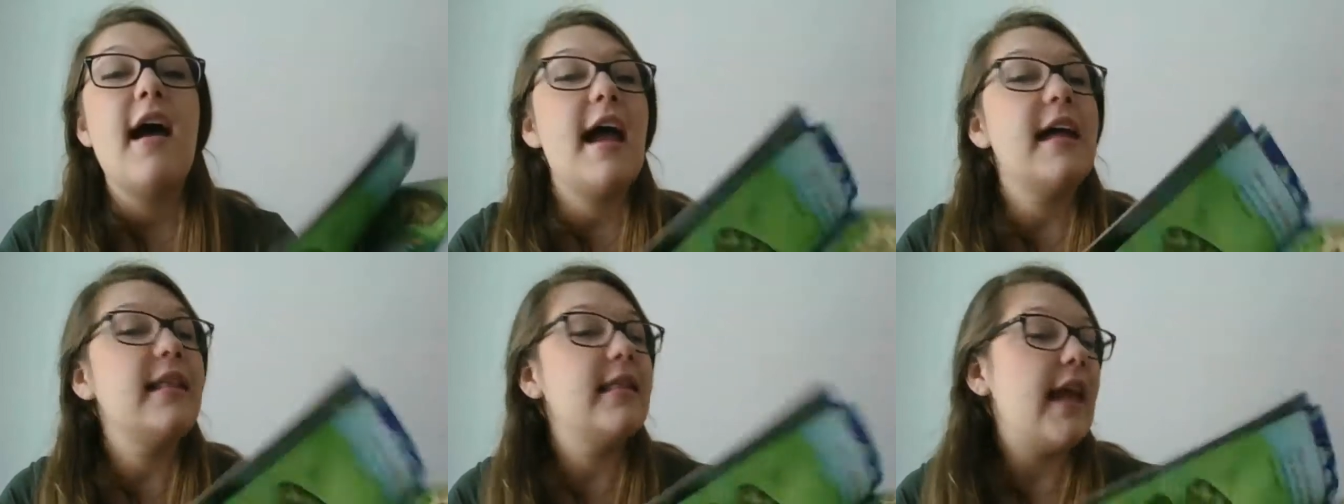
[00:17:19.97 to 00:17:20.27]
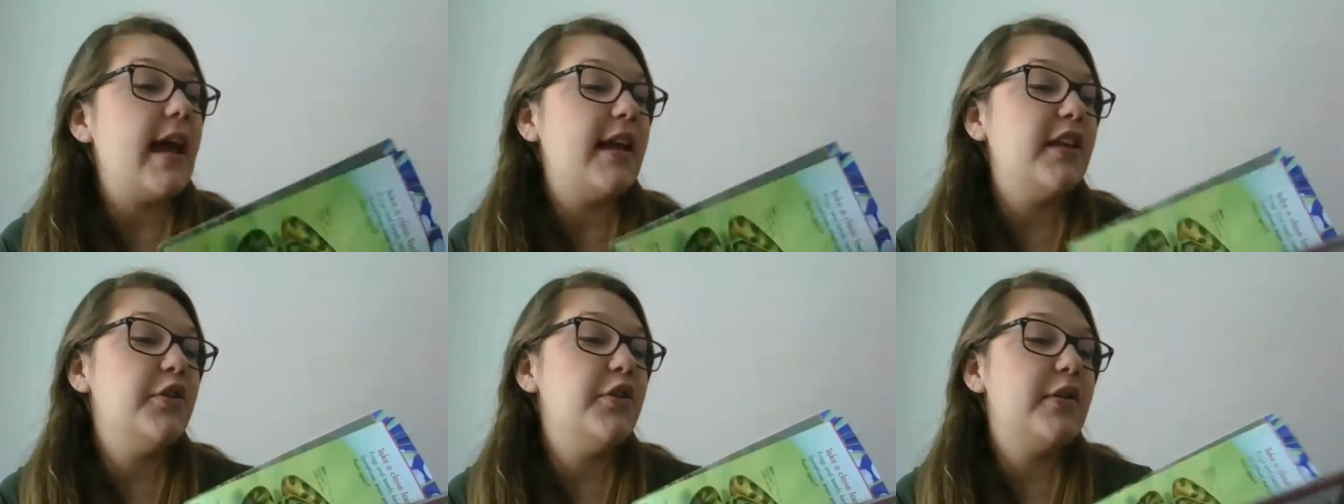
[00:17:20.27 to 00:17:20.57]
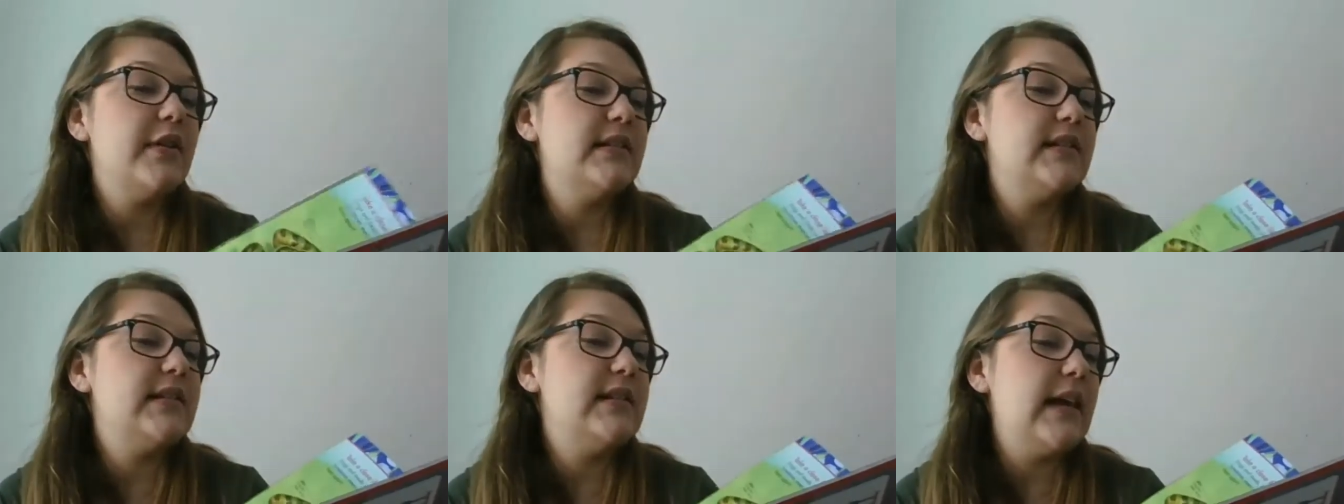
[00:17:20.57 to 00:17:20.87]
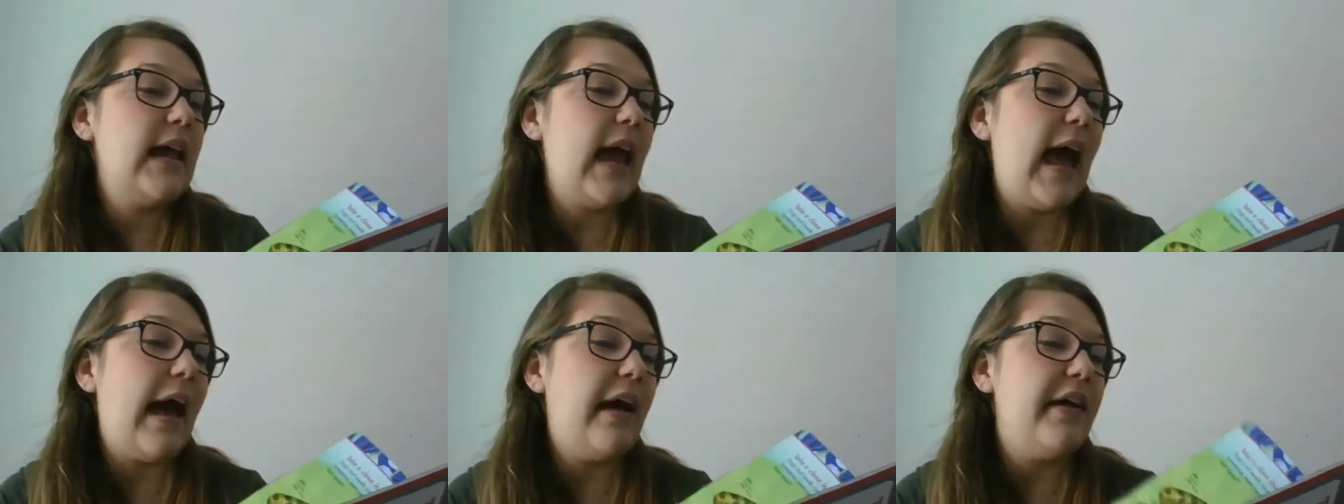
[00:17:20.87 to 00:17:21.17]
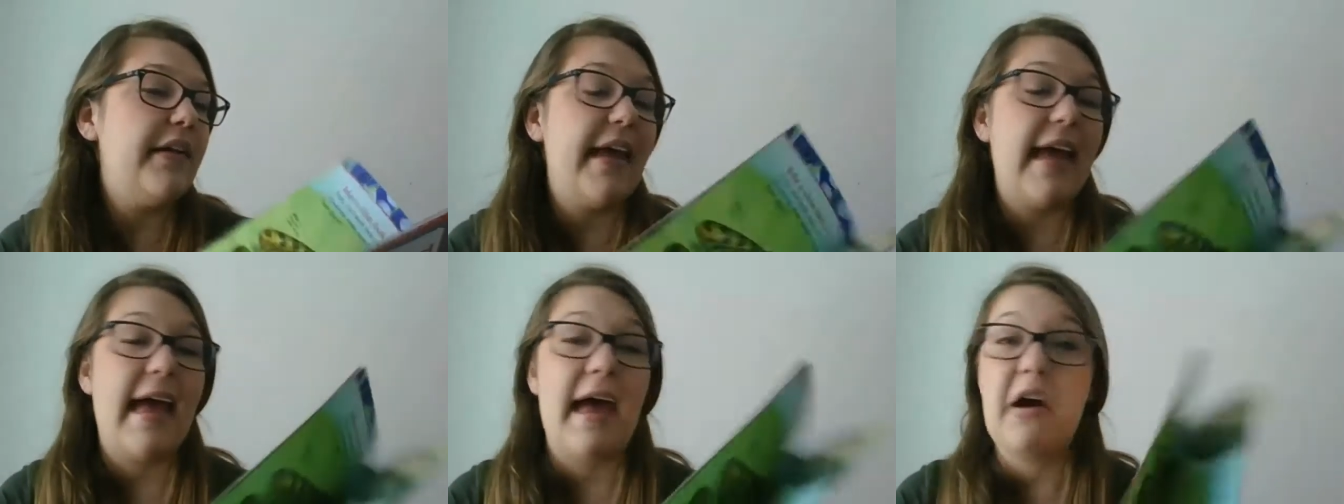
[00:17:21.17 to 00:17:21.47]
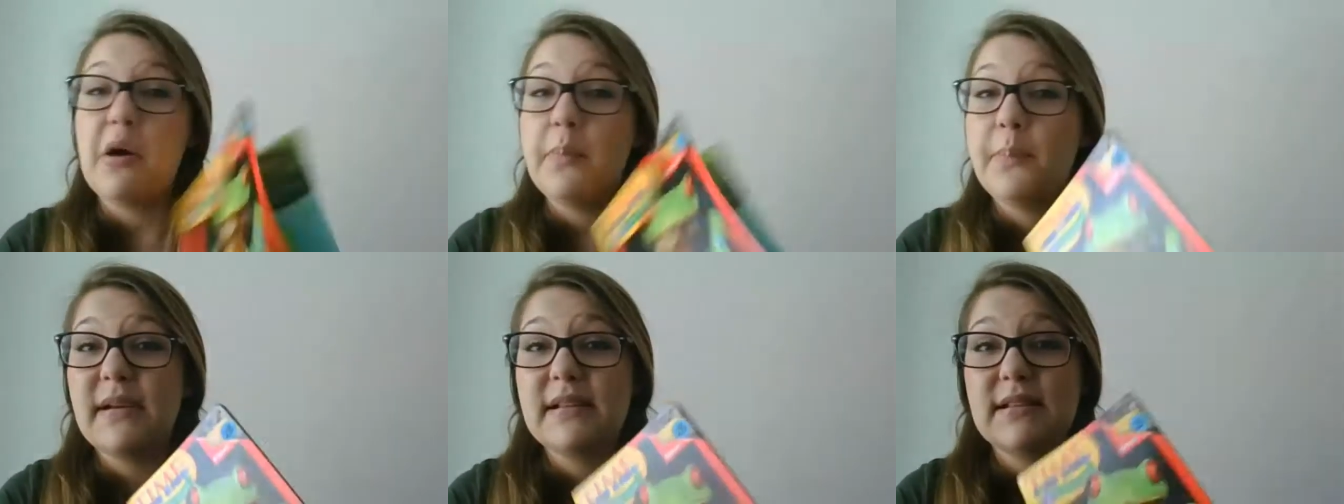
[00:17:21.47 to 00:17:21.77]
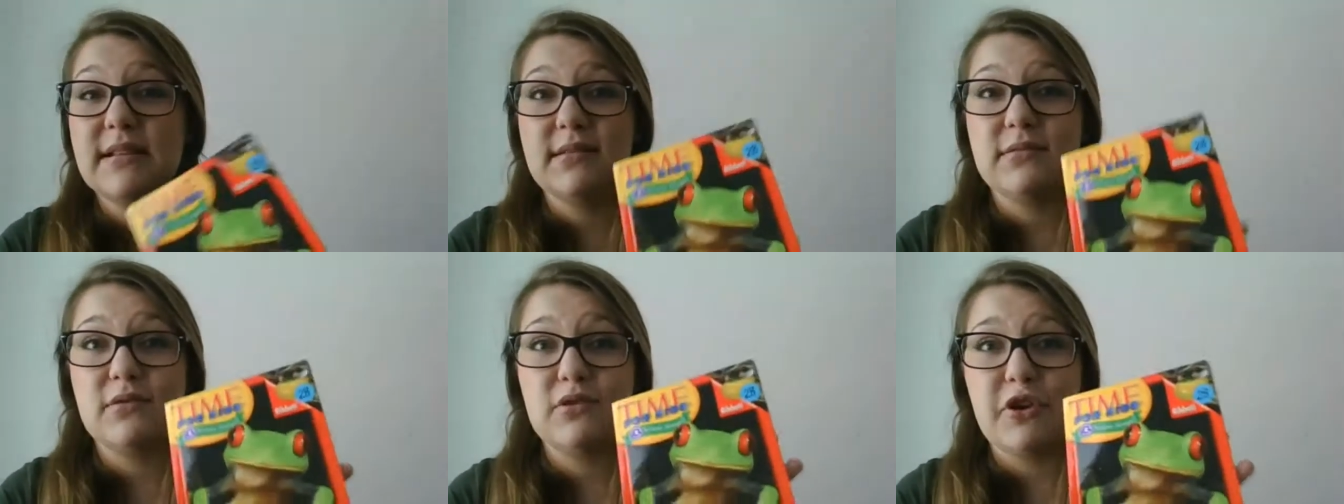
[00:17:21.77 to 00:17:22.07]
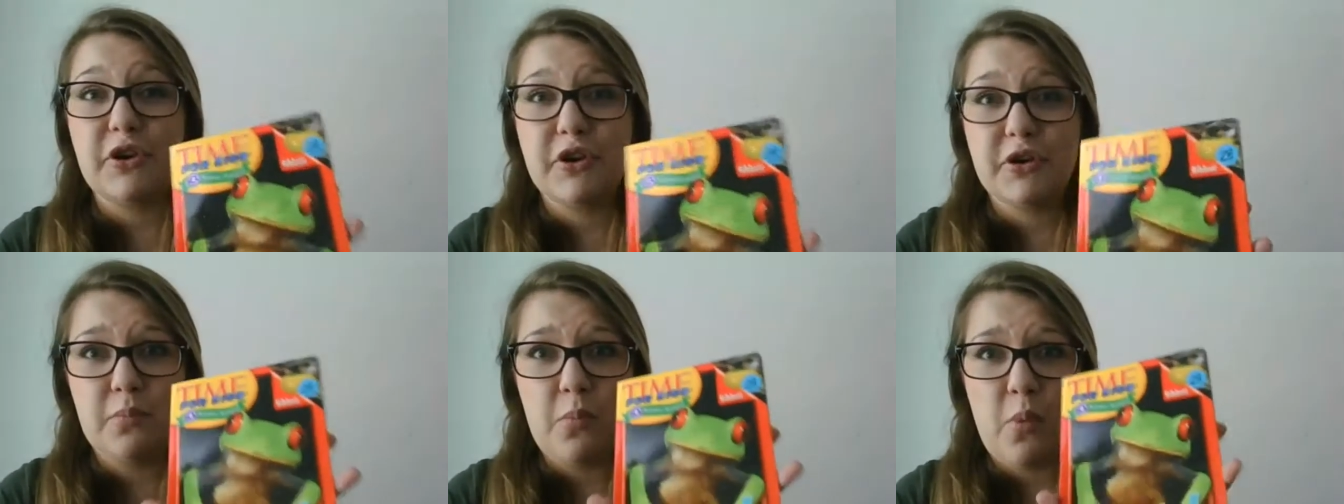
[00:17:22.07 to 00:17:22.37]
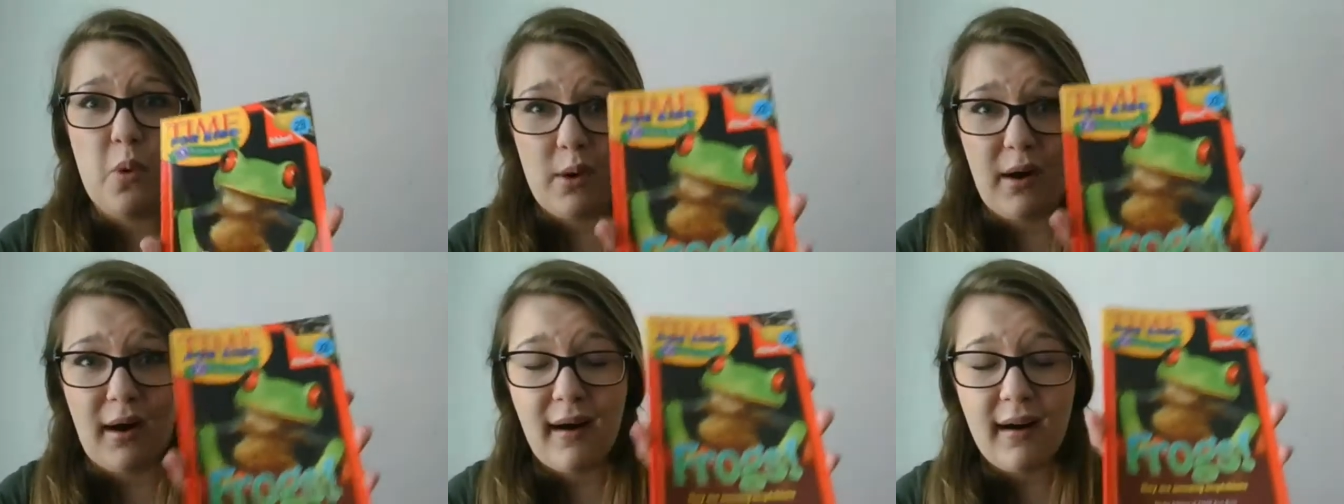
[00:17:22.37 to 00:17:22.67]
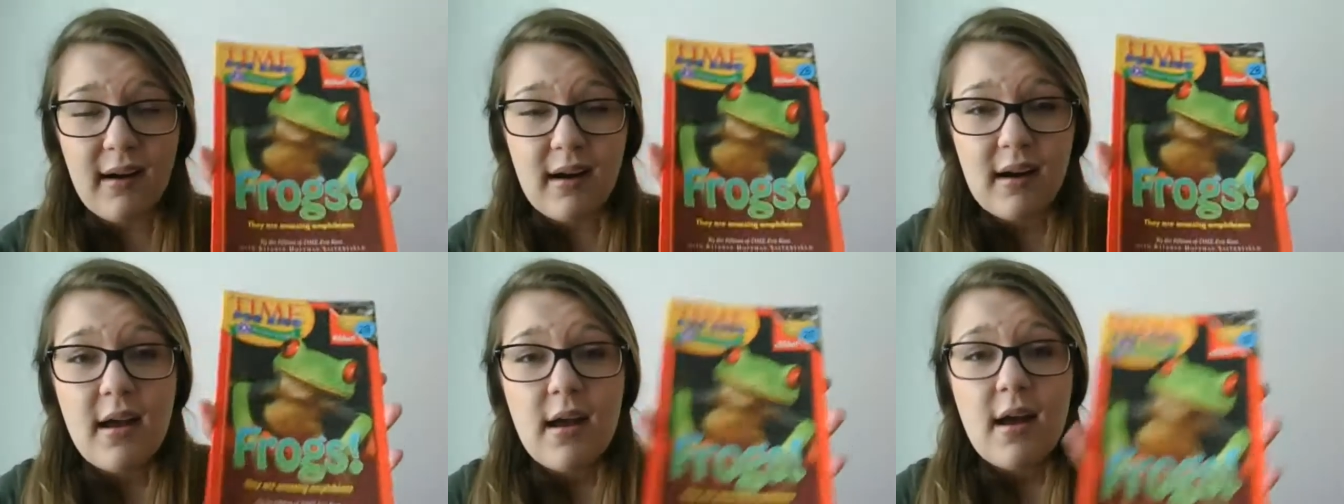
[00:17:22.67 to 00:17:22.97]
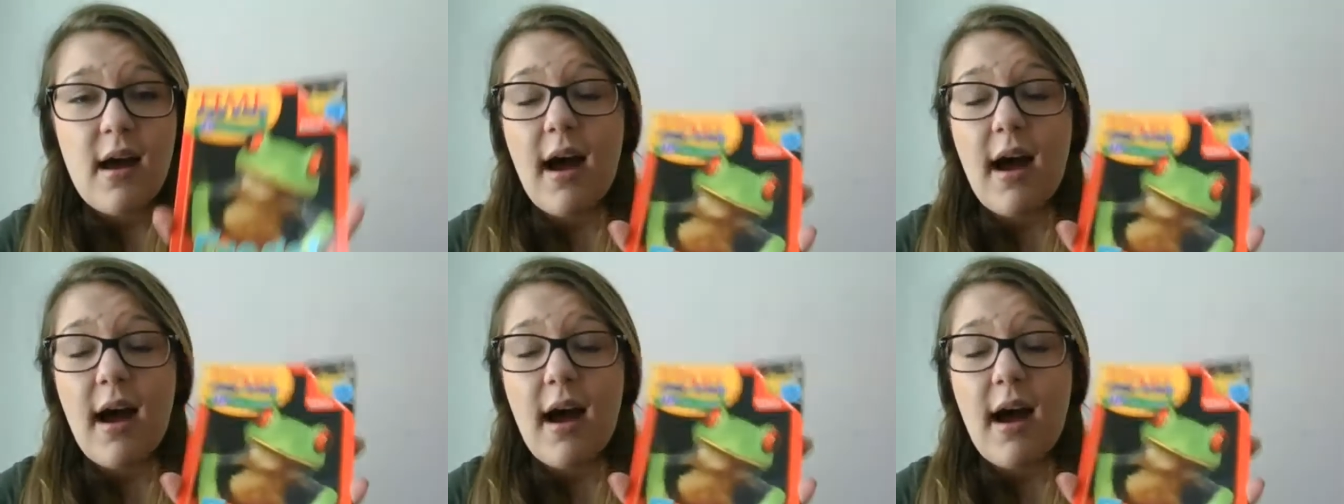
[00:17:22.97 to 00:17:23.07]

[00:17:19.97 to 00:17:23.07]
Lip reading: and that you can see how they help us learn more.